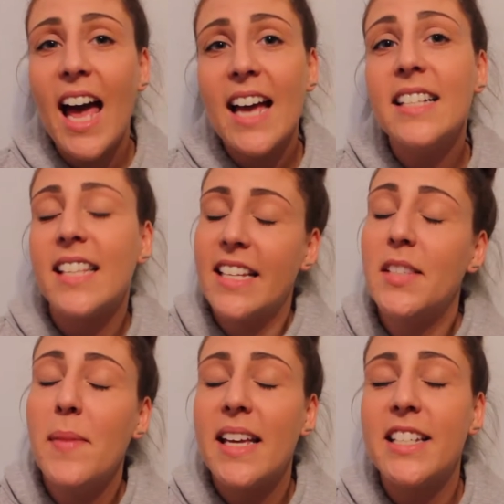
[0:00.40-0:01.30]
guys,
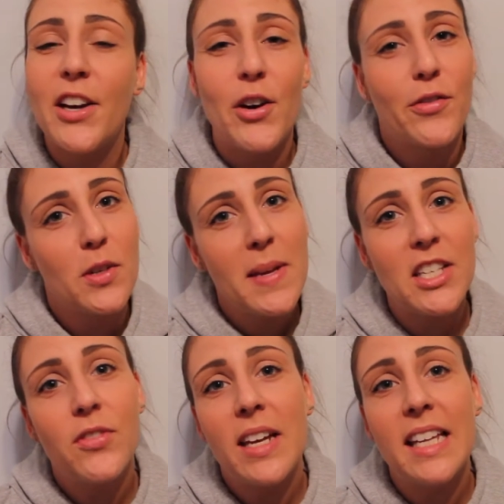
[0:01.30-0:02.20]
it's Amanda over at
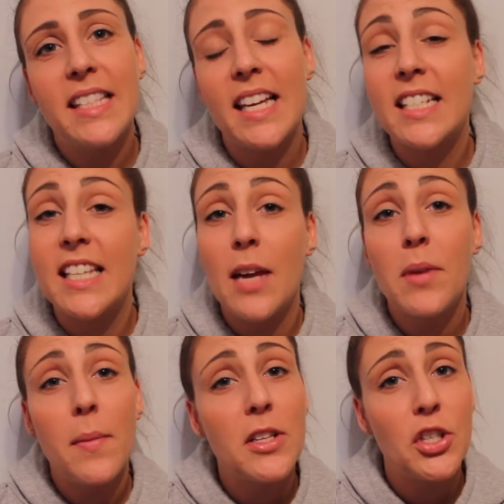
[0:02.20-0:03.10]
AmandaReads, and today I'm
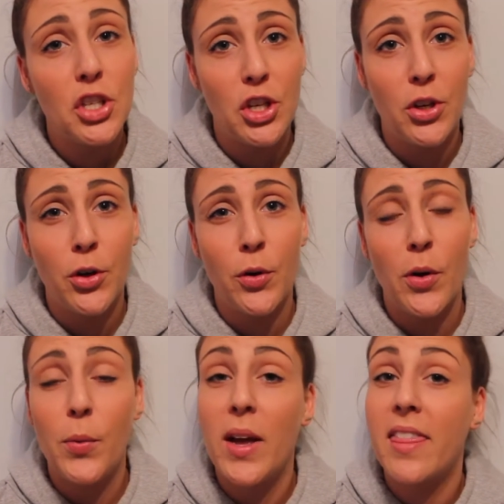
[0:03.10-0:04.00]
coming to
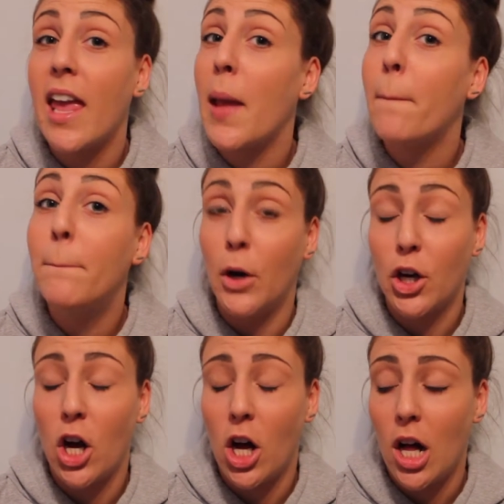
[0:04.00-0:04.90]
you with a
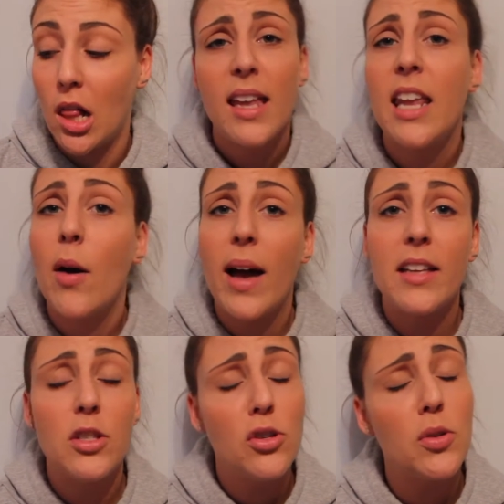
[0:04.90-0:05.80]
book haul. Now,
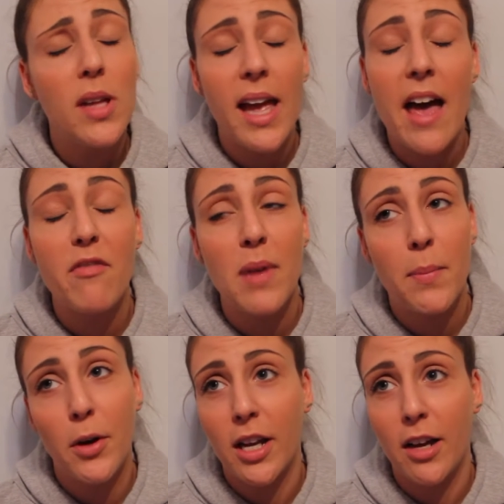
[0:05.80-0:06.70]
as usual, I have
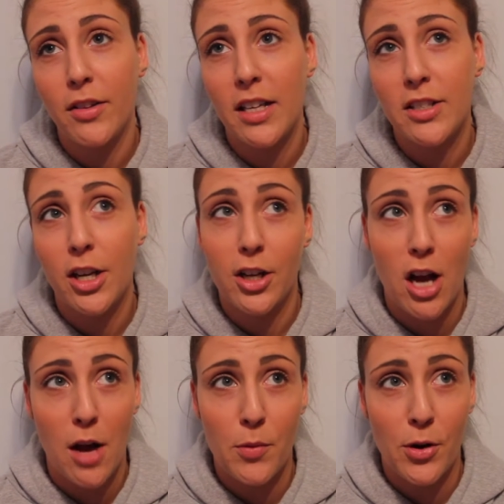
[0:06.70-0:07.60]
my
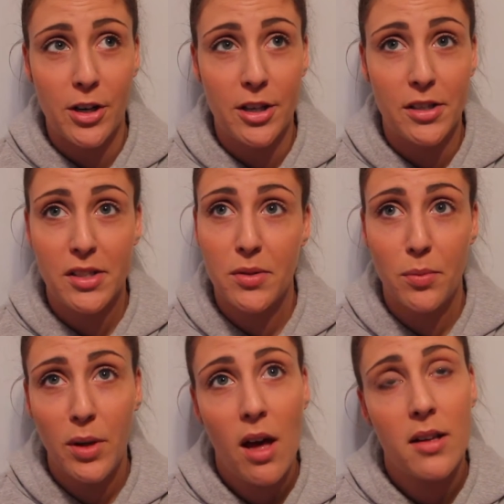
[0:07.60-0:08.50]
bookoutlet.com orders.
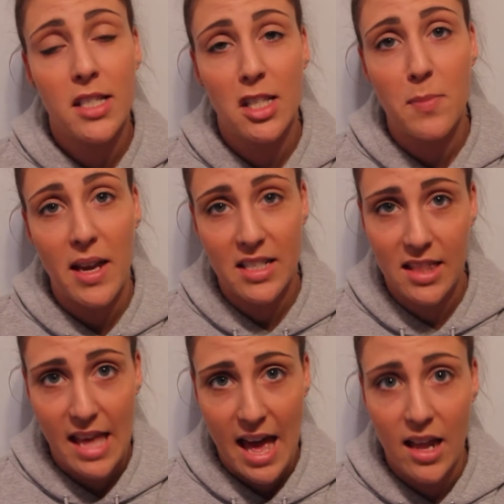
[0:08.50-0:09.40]
We all
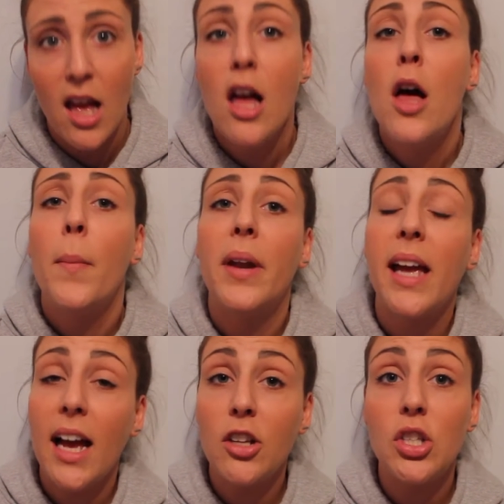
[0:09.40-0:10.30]
suspected that. But
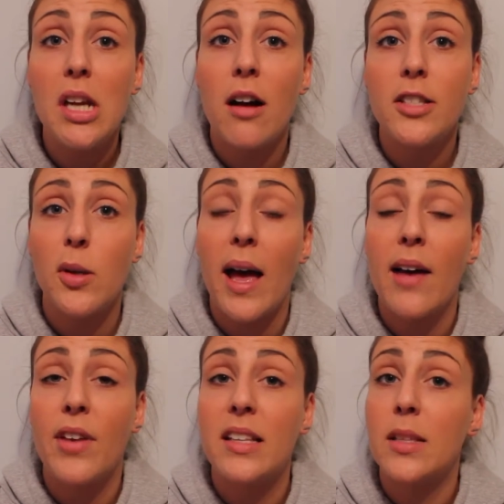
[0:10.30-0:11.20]
I actually also
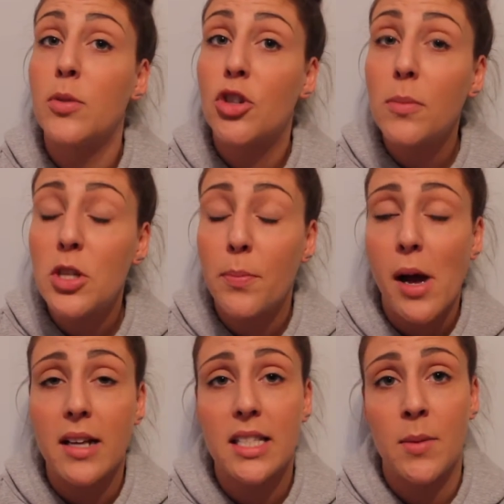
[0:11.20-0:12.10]
have a subscription
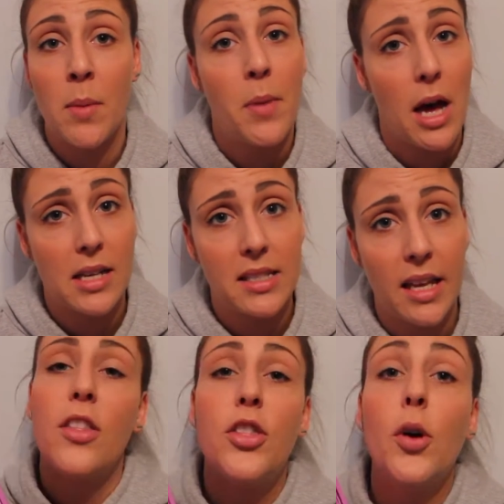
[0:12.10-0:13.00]
box and I'm
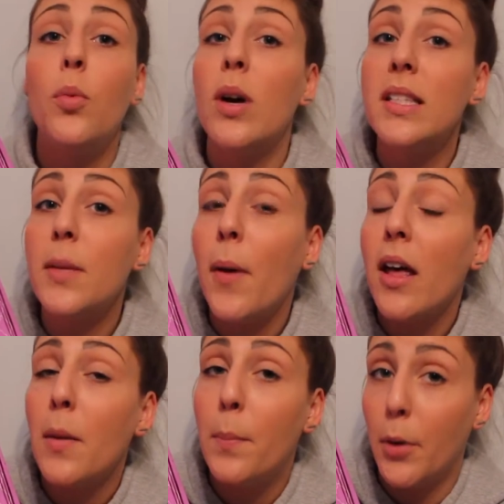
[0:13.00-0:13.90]
unboxing. The Once
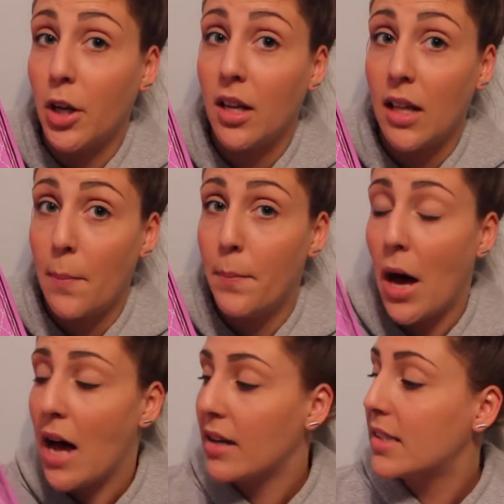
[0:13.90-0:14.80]
Upon a Book Club
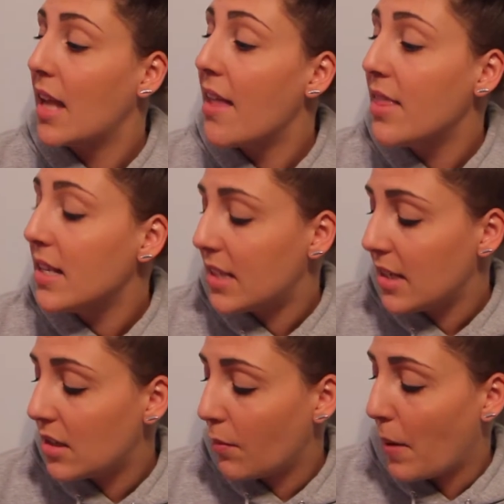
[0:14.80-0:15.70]
box, and this
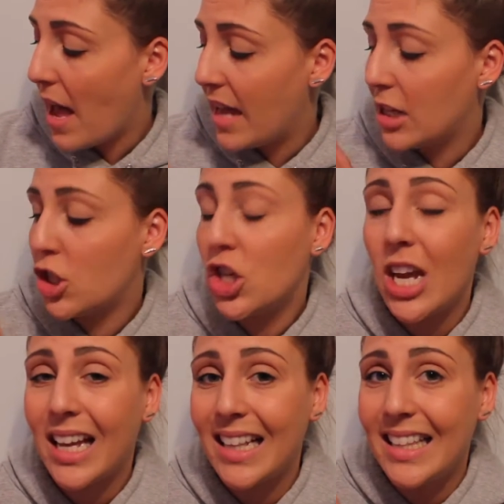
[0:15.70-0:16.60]
is by
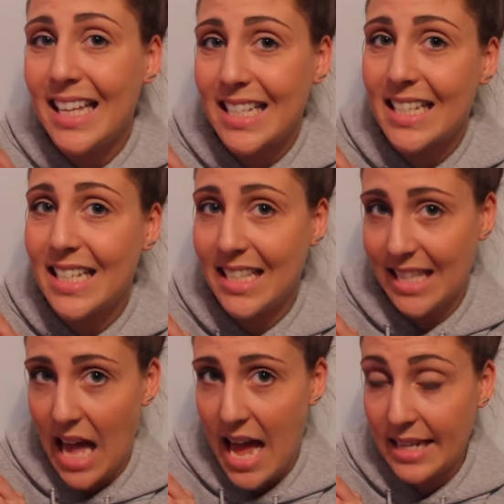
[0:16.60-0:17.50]
Chick Lit
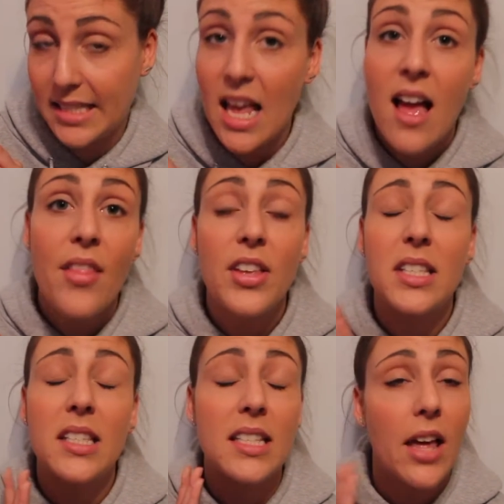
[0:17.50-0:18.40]
Designs.
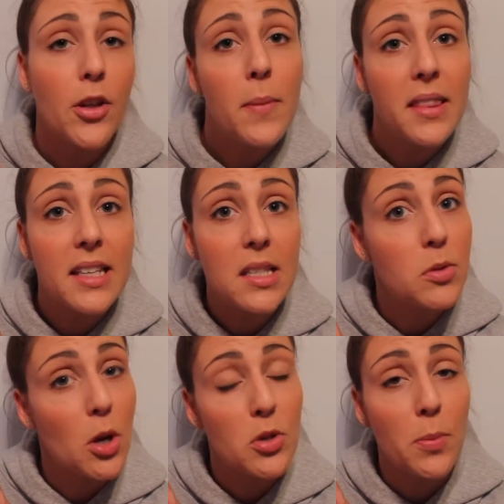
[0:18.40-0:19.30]
This is another monthly
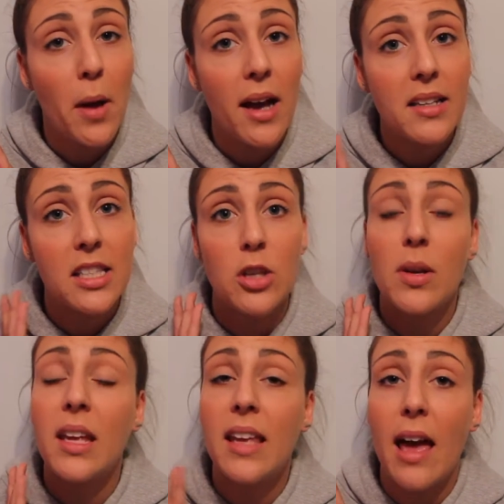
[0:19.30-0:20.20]
subscription box that you
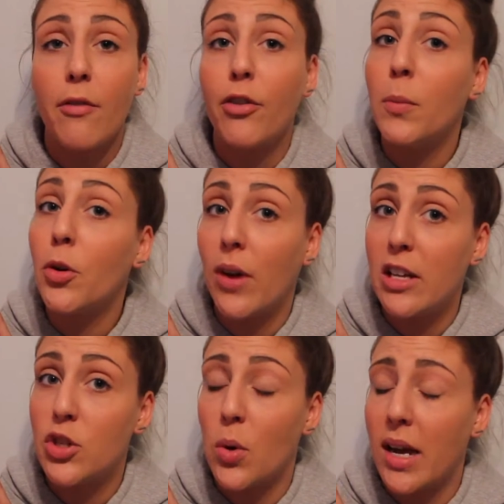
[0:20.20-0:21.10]
can get from
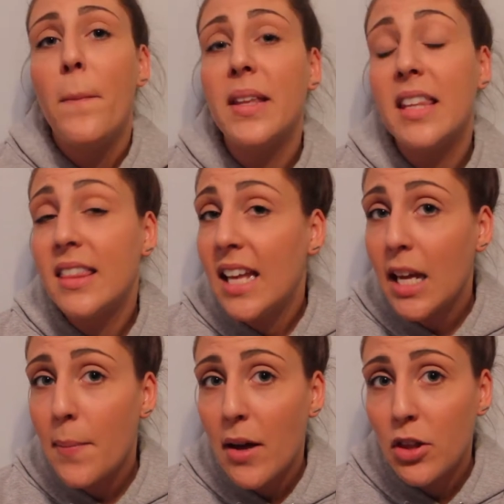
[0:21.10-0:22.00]
Cratejoy. But the thing
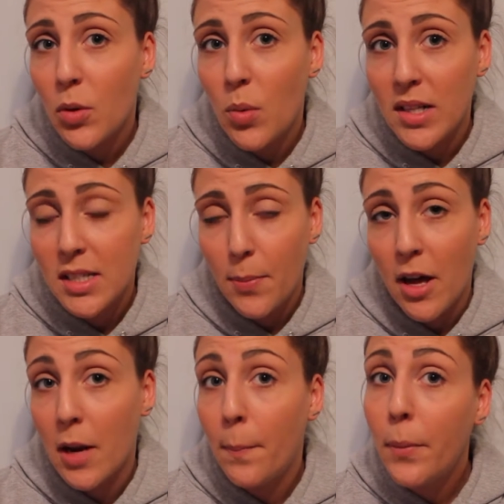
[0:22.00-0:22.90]
about the Once
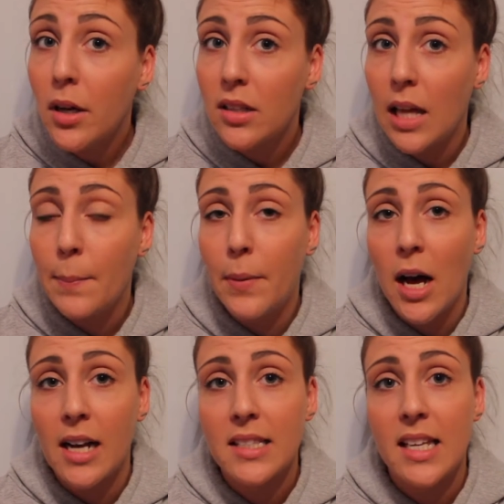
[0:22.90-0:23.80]
Upon a Book Club
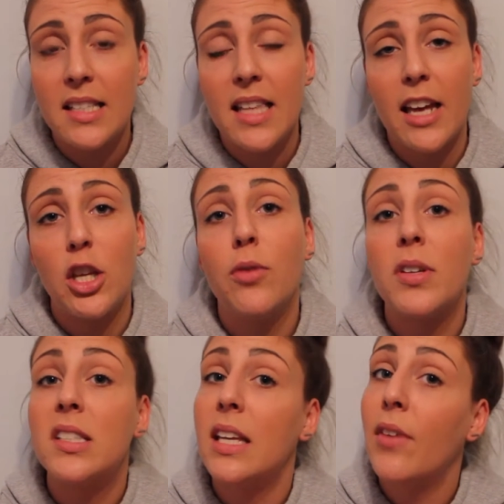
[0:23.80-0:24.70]
box is that you
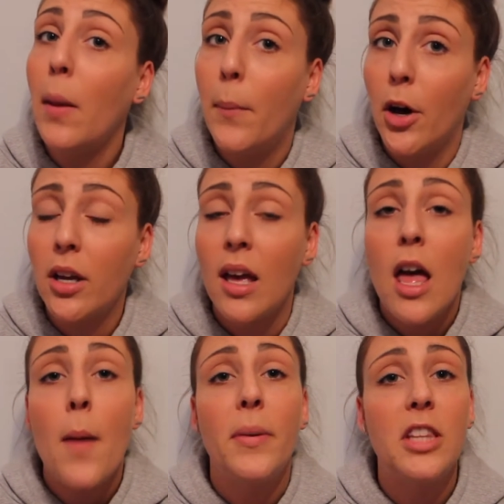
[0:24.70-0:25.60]
receive a book,
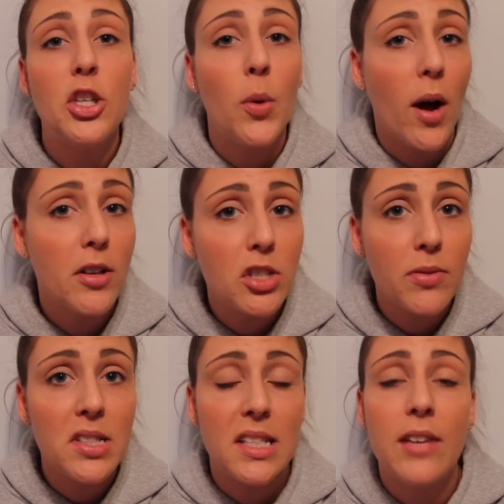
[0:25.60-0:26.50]
but then you also
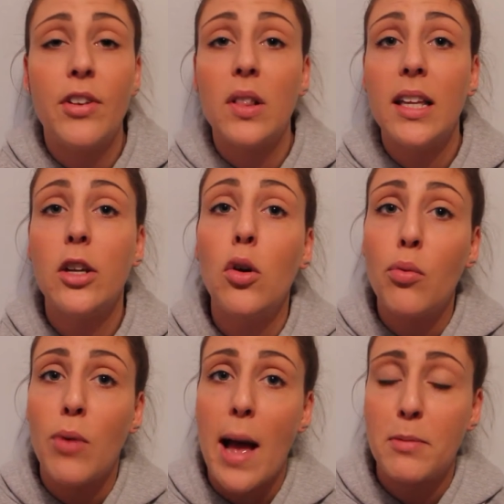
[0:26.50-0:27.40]
receive little
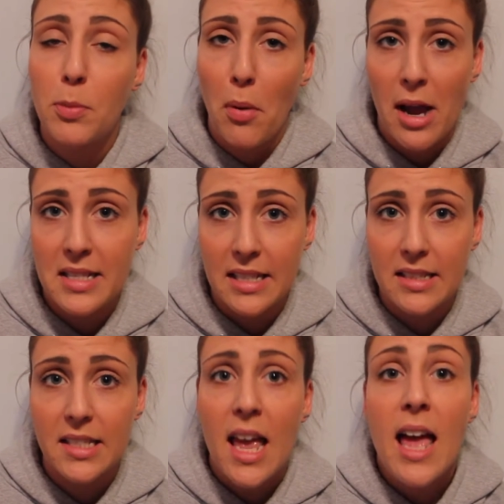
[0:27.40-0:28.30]
wrapped
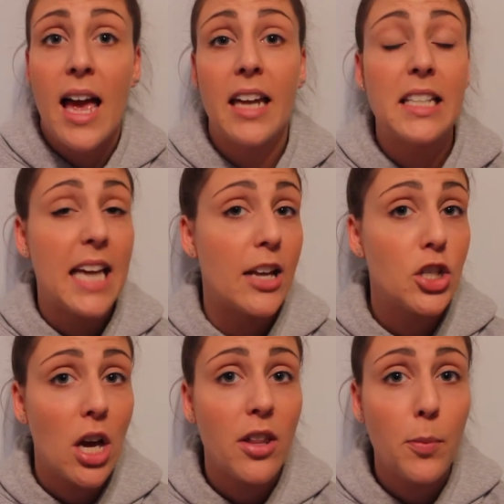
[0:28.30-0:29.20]
presents. And
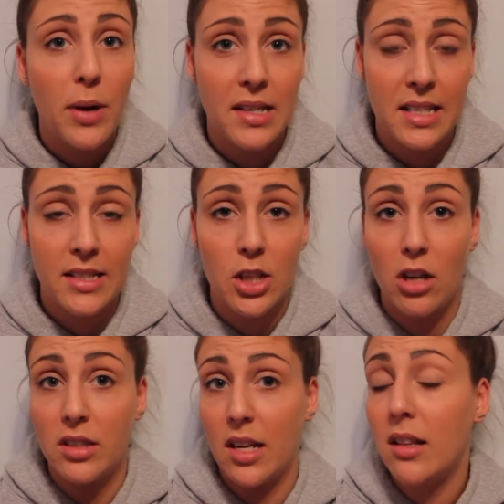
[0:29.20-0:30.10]
attached to all the presents
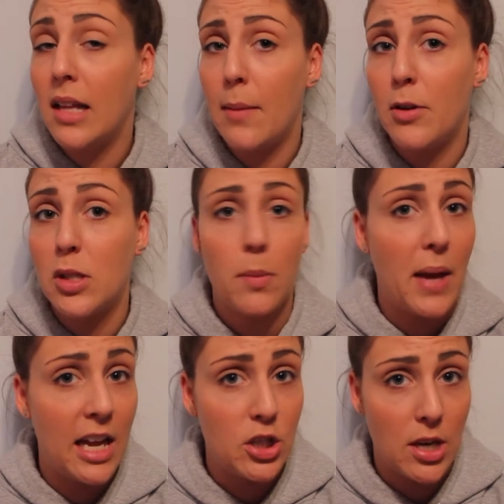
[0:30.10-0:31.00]
are little labels with
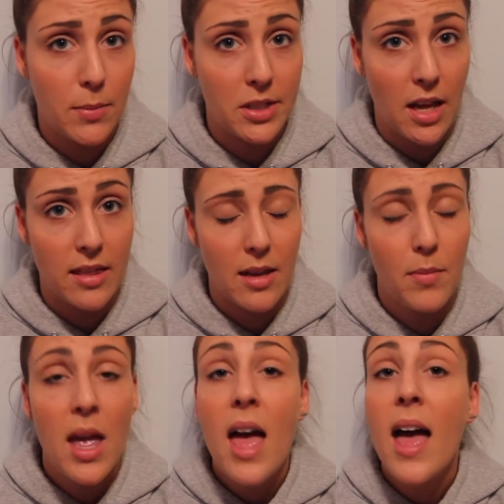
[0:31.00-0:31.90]
page numbers on them.